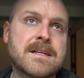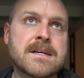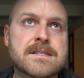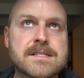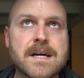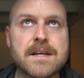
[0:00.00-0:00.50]

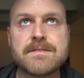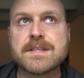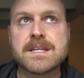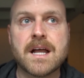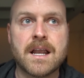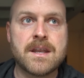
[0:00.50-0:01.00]
it's not even
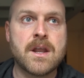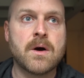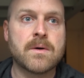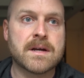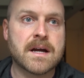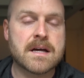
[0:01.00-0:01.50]
the not
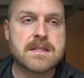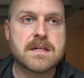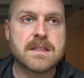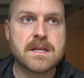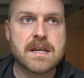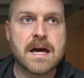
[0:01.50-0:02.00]
knowing. I
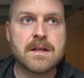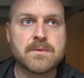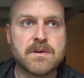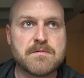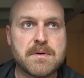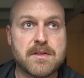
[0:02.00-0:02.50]
think that now that
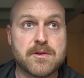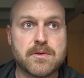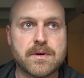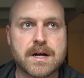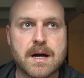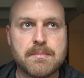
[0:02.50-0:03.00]
we've been
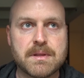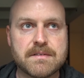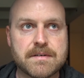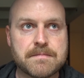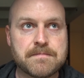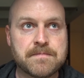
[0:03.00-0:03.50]
through a couple
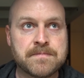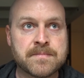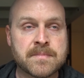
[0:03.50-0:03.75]
of them,